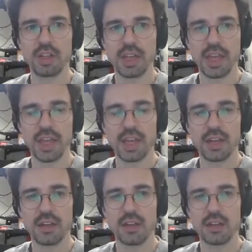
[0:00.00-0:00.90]

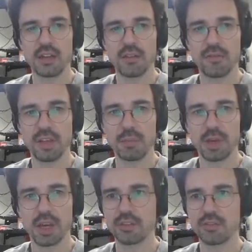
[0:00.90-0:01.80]
and the
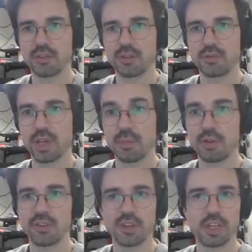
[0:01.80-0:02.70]
feedback for the two input
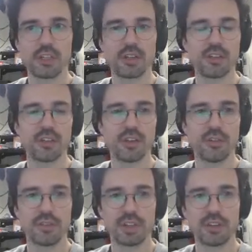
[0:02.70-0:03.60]
stages of
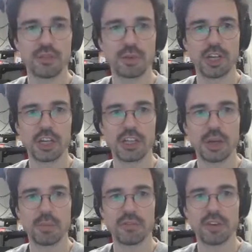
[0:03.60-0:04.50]
the instrumentation
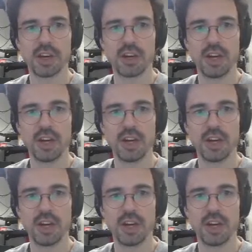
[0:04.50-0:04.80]
amplifier,